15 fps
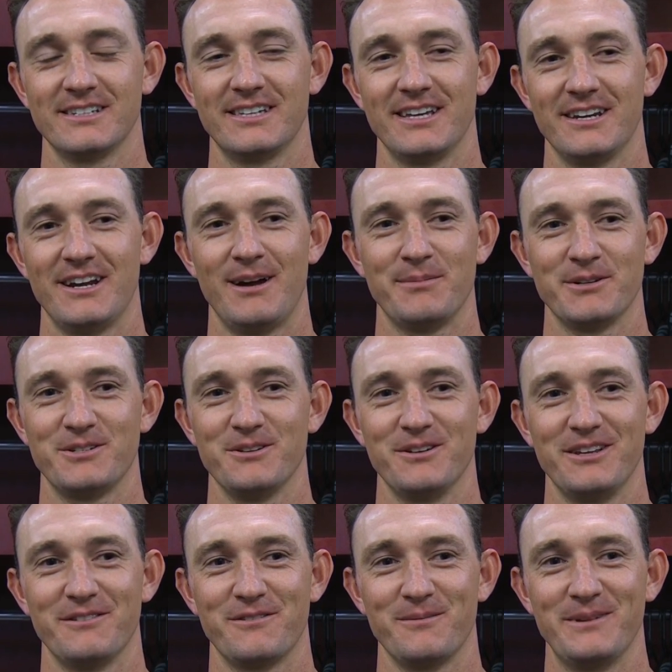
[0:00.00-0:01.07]
get an
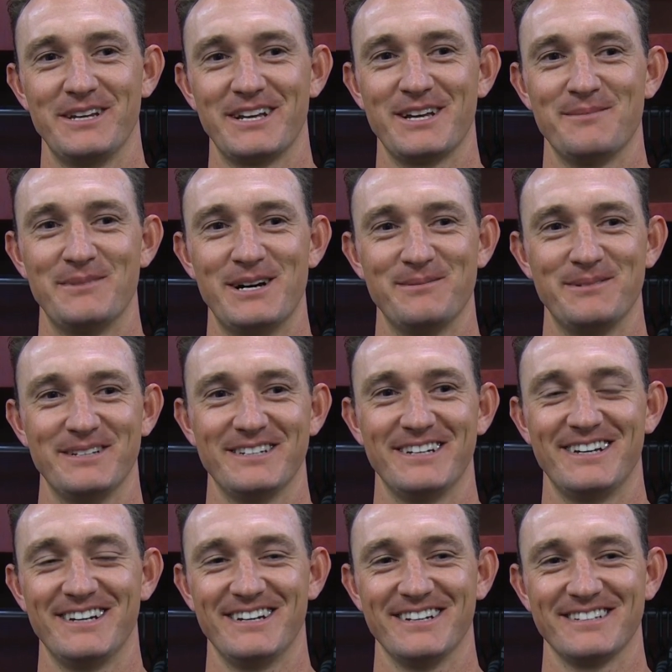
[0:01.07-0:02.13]
opportunity for me to come up and
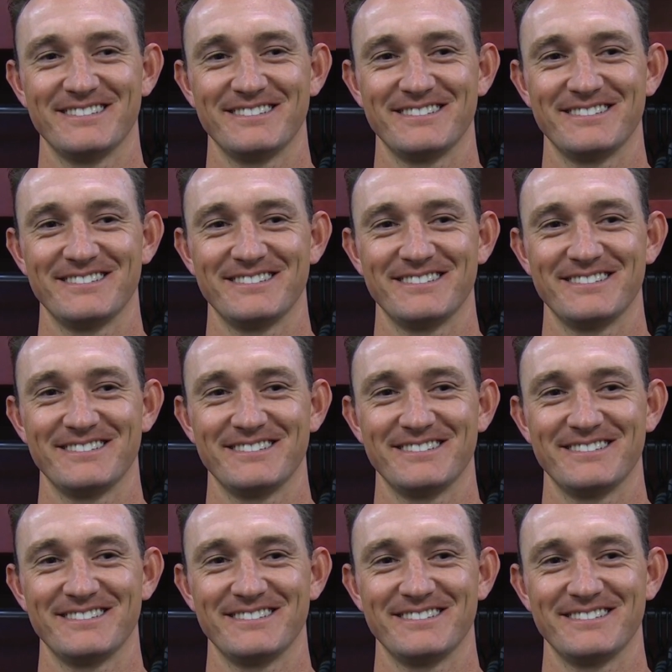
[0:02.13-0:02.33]
uh,